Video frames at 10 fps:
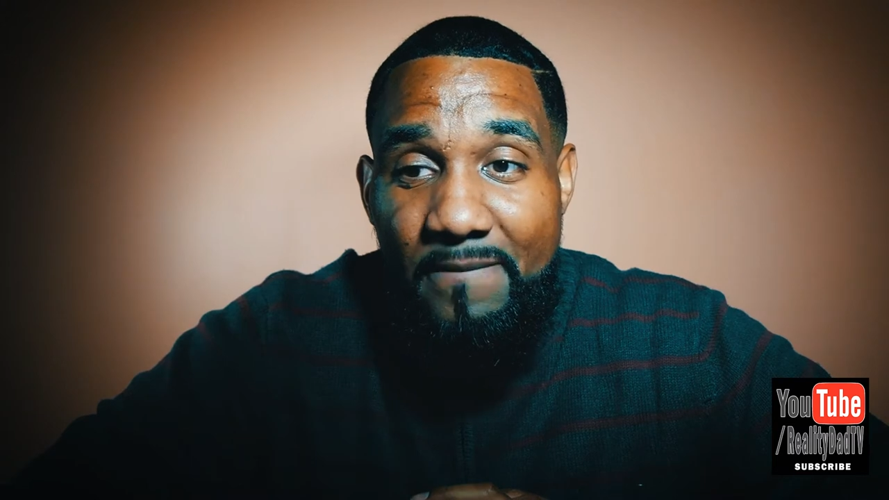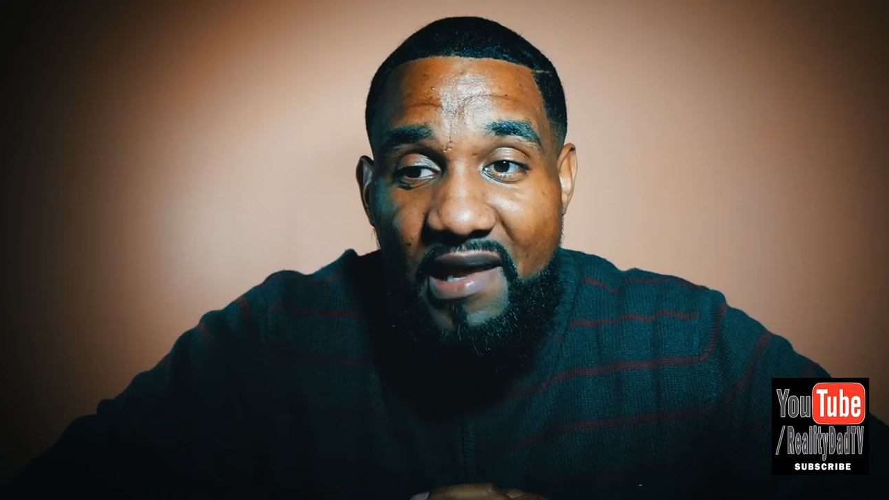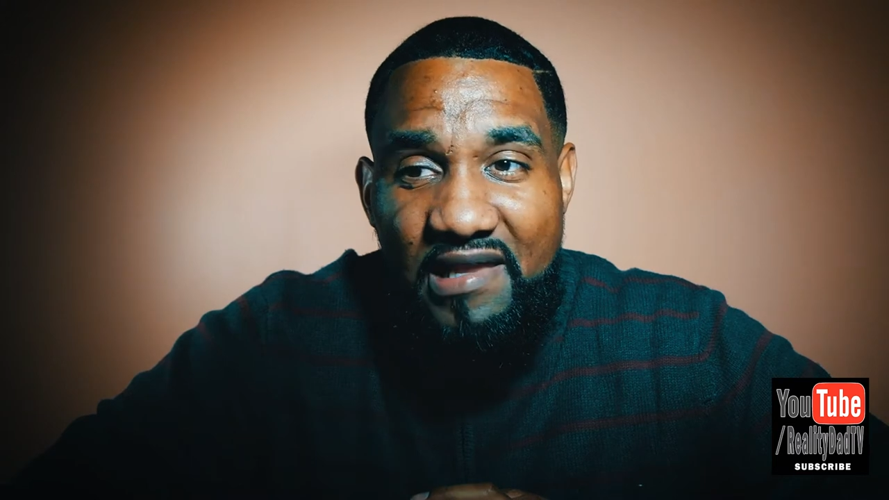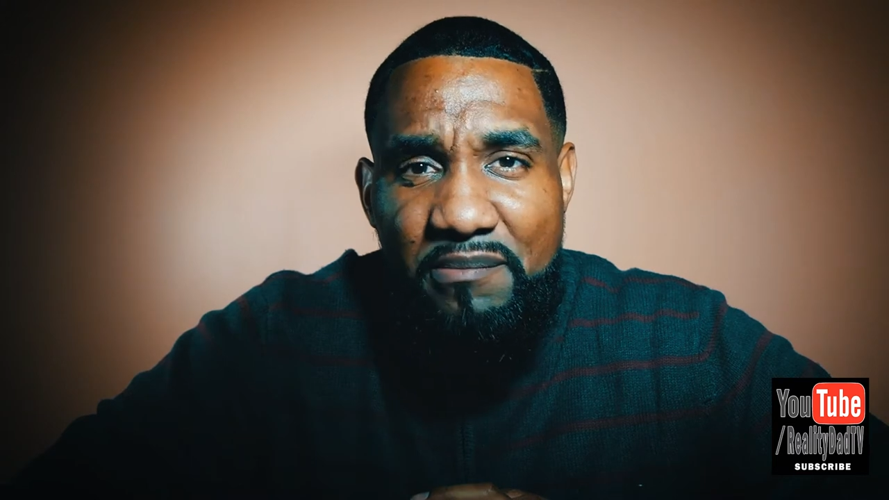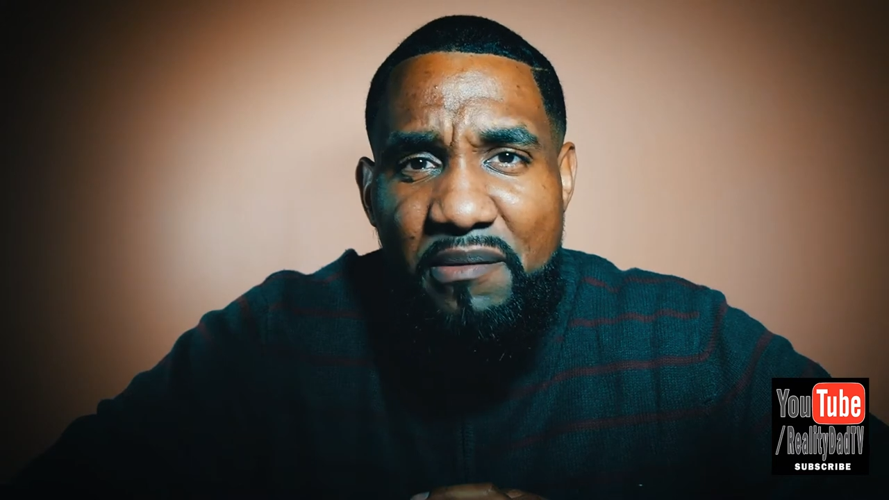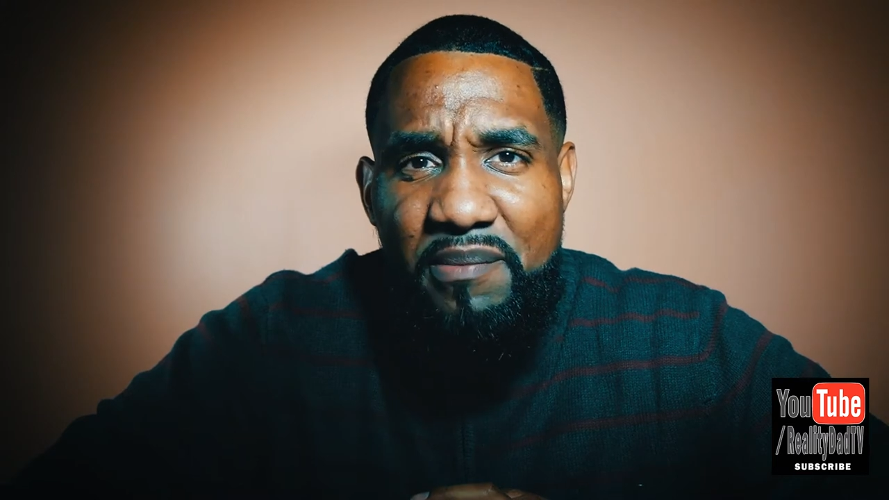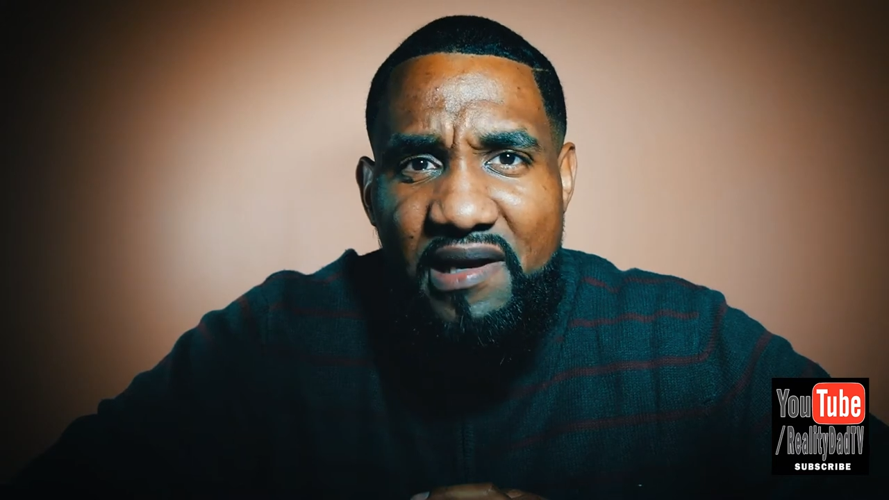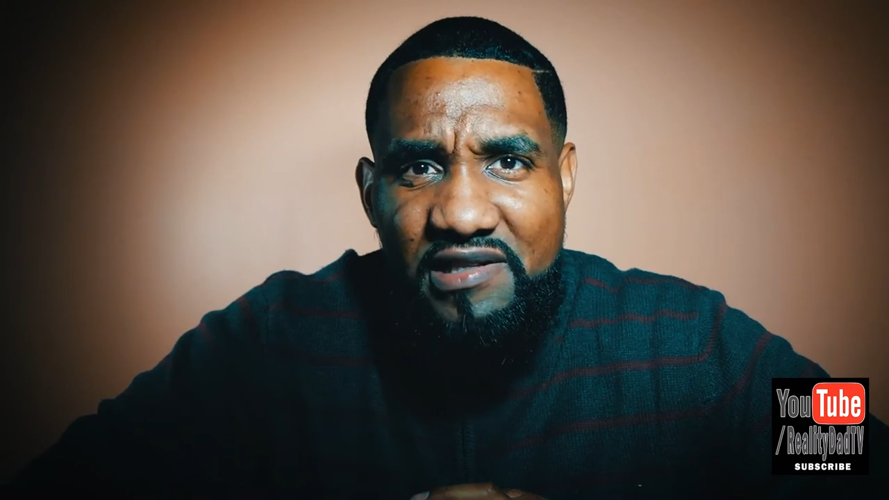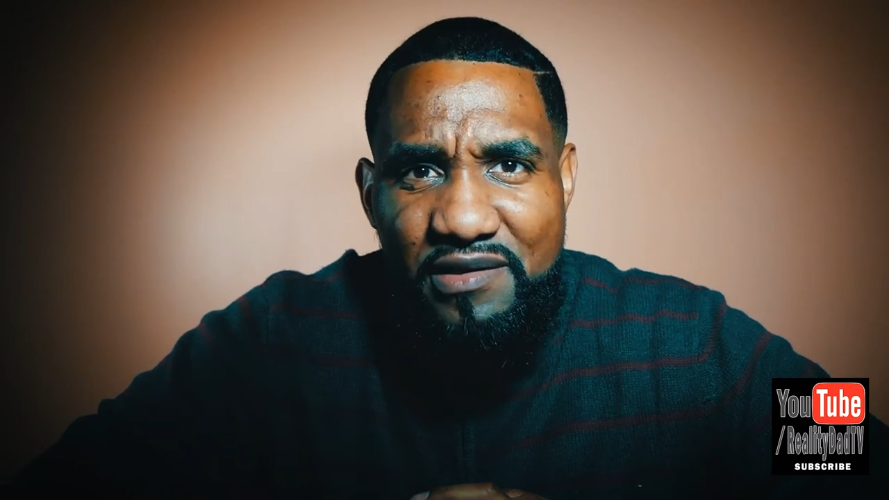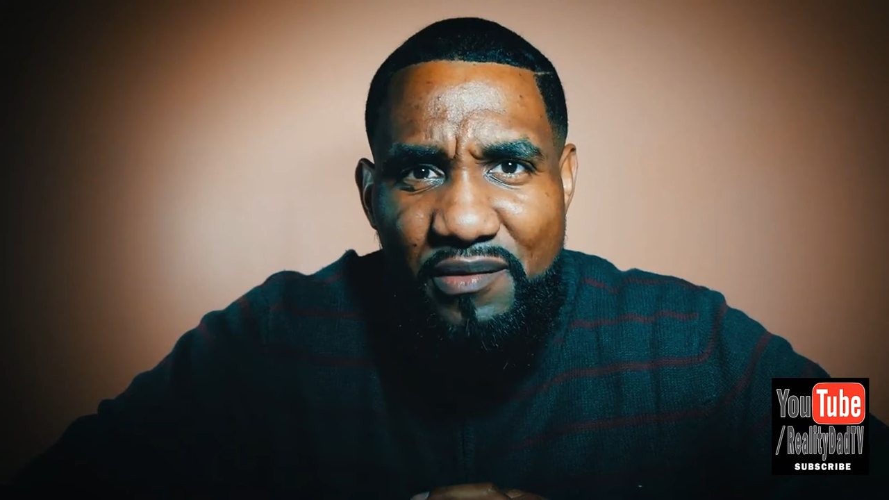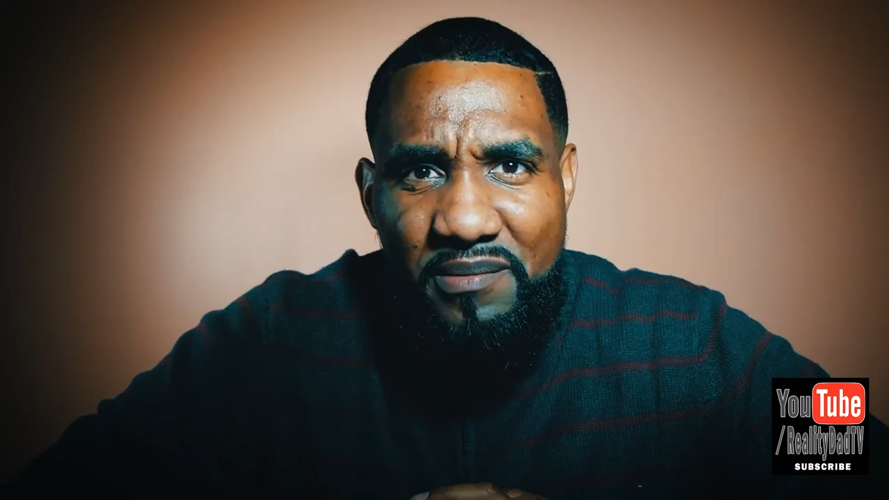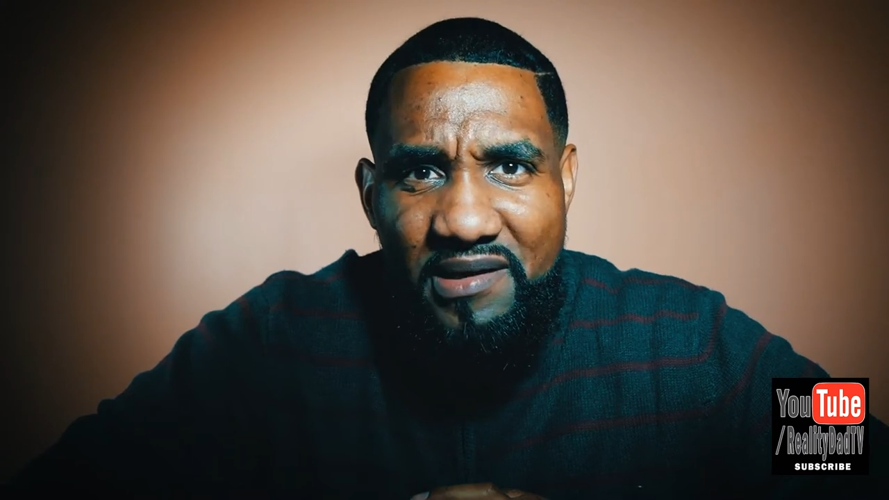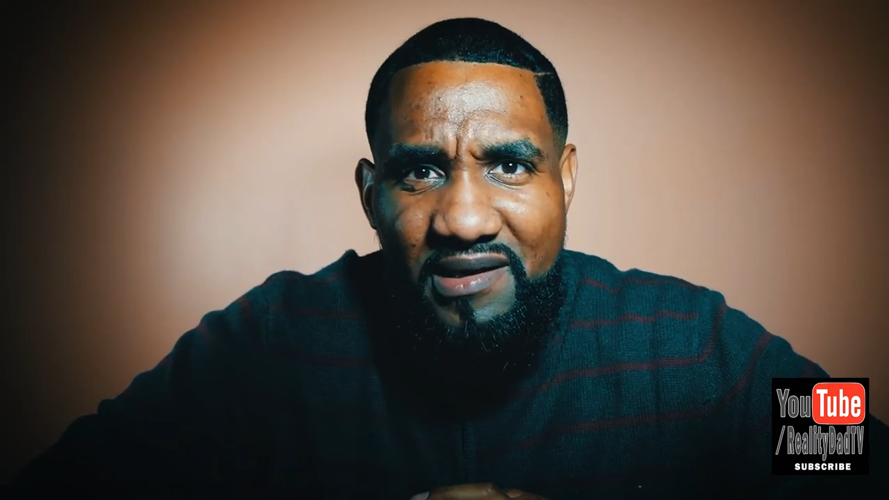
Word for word: And they've been patient with me,